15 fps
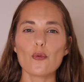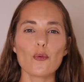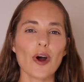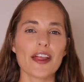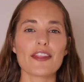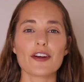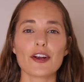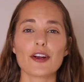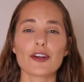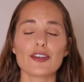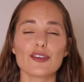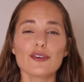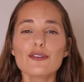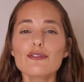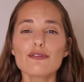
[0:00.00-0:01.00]
Whether
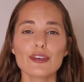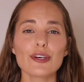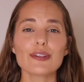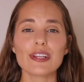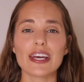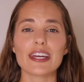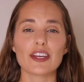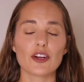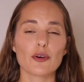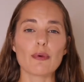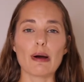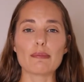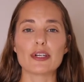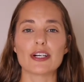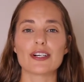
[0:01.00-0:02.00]
you feel like your
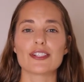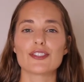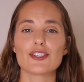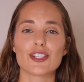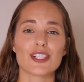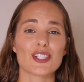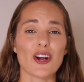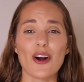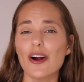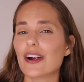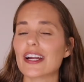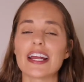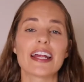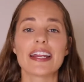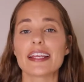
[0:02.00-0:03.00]
webinars just
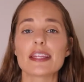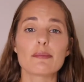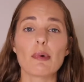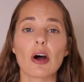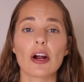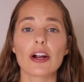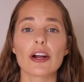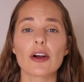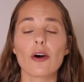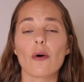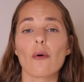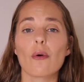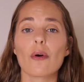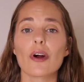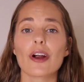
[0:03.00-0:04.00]
aren't hitting the mark
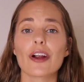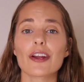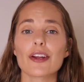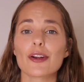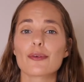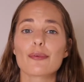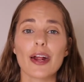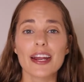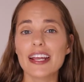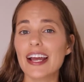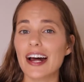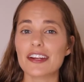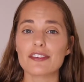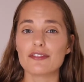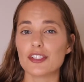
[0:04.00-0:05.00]
or you're running
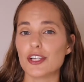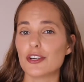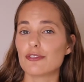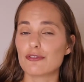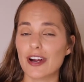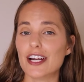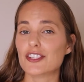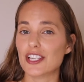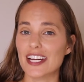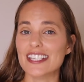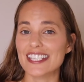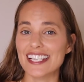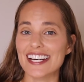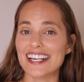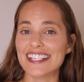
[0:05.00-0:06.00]
out of new, fresh
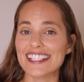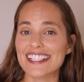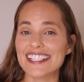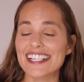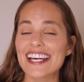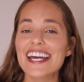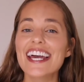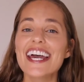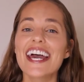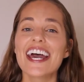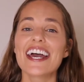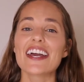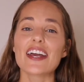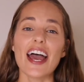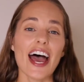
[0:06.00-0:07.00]
ideas,
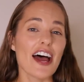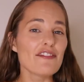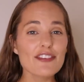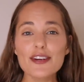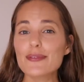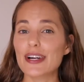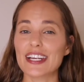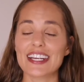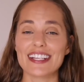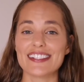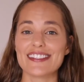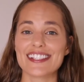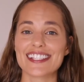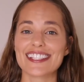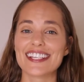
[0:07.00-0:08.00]
everyone can
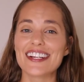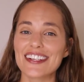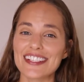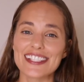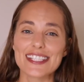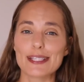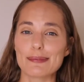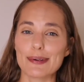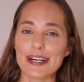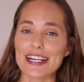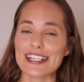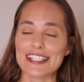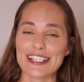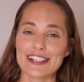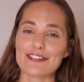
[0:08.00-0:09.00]
use a little
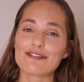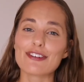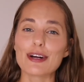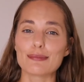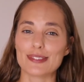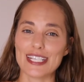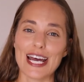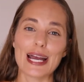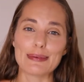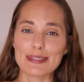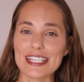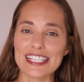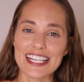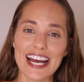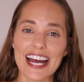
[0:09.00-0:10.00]
inspiration from time
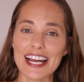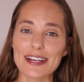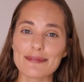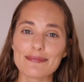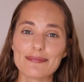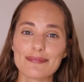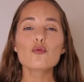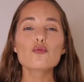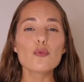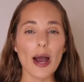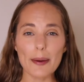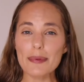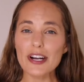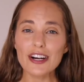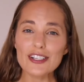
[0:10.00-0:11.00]
to time.
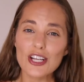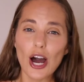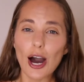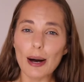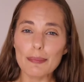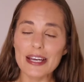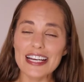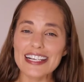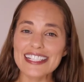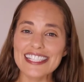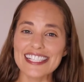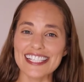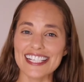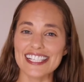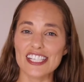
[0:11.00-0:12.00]
Webinar topics
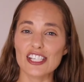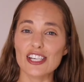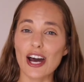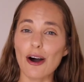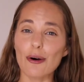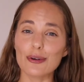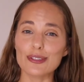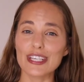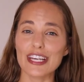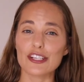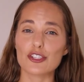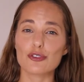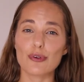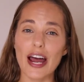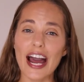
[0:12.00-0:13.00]
need to not only
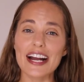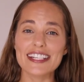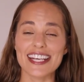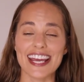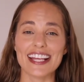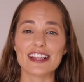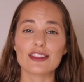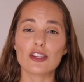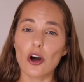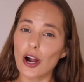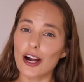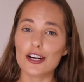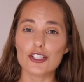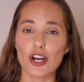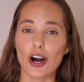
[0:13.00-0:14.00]
attract a
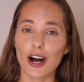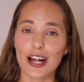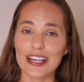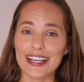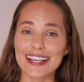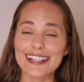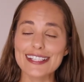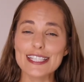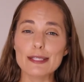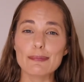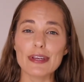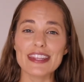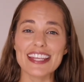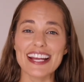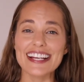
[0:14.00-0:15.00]
large audience,
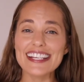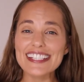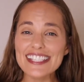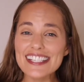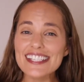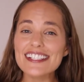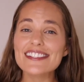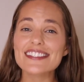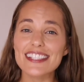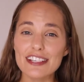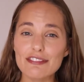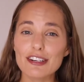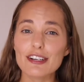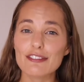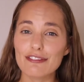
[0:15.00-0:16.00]
but they need to
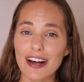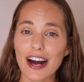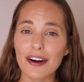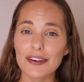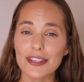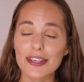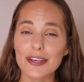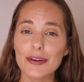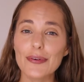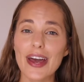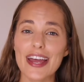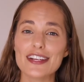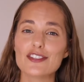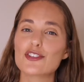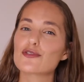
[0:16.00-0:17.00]
deliver value
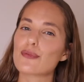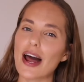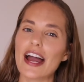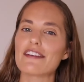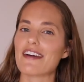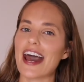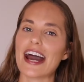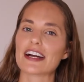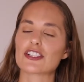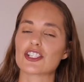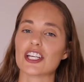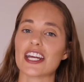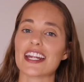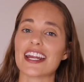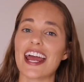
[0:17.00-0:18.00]
and drive
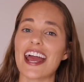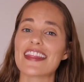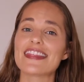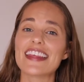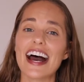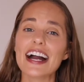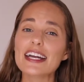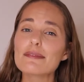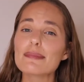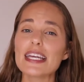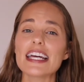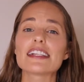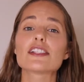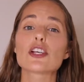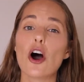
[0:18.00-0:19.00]
action, and that can
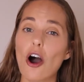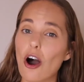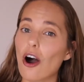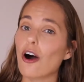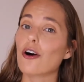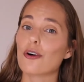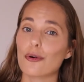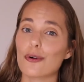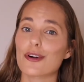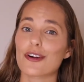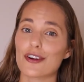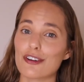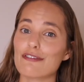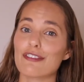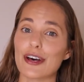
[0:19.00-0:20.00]
be a tall
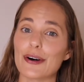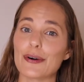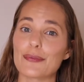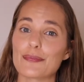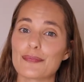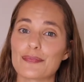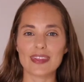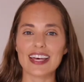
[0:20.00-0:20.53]
order to fill.